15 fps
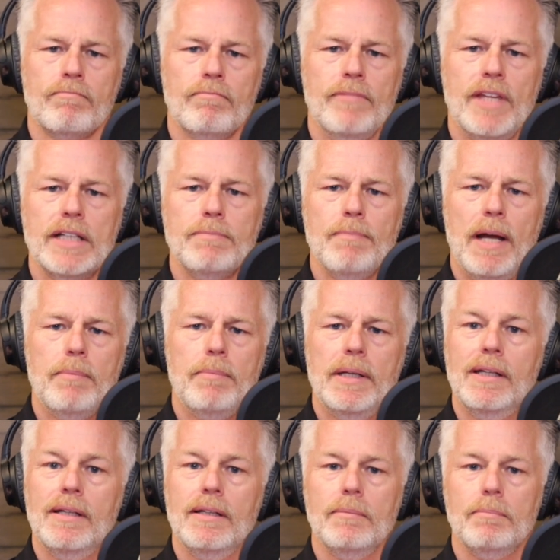This may
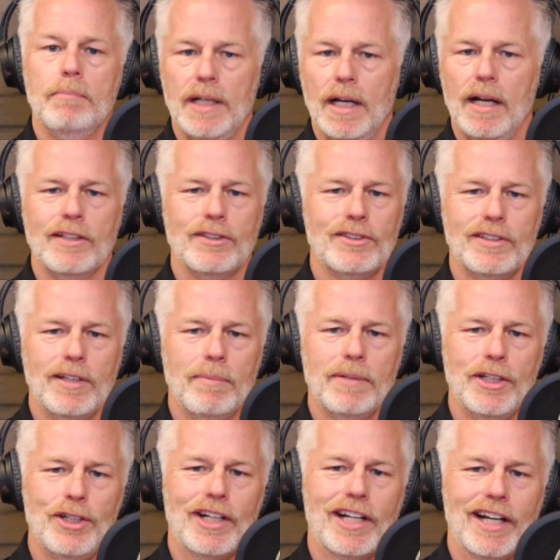be beyond
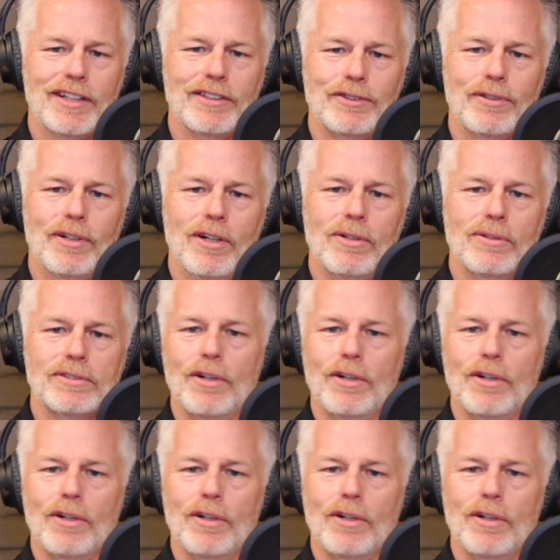something you can control.